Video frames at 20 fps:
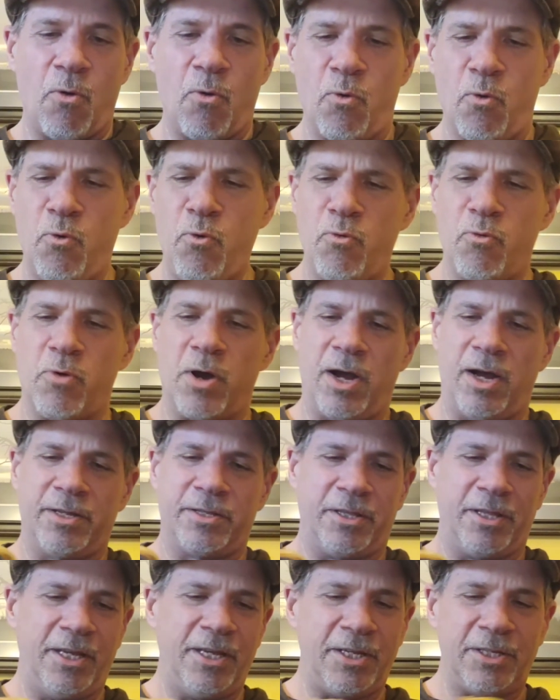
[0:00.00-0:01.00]
Ooh,
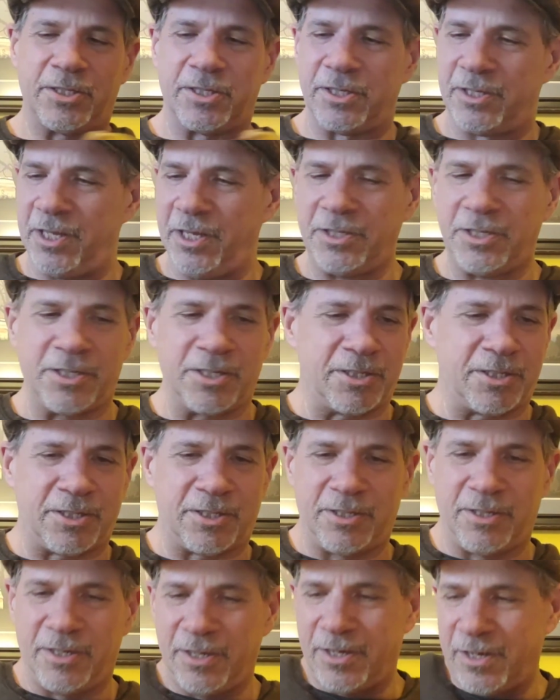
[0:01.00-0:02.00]
let me
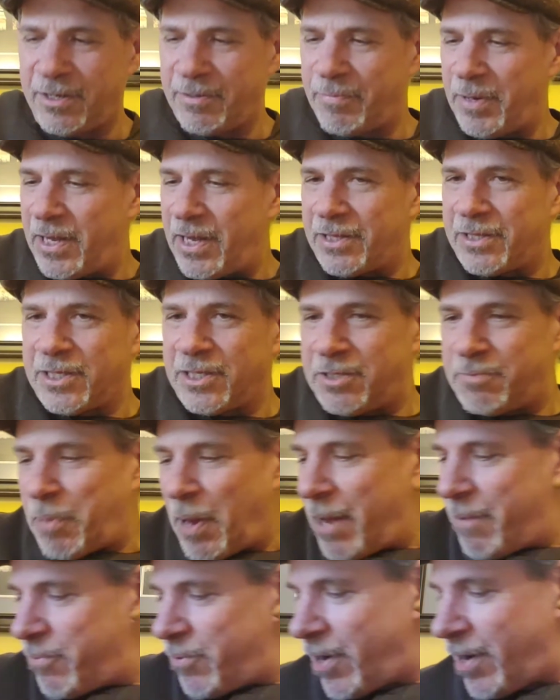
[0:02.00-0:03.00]
get this
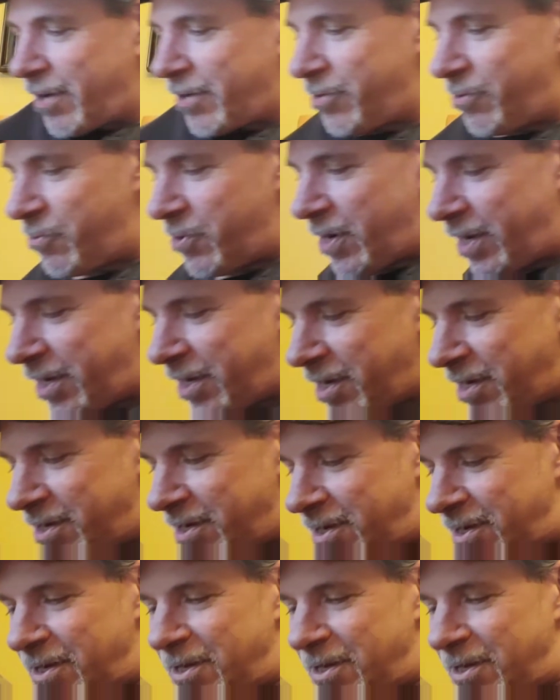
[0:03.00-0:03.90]
paper out of the way.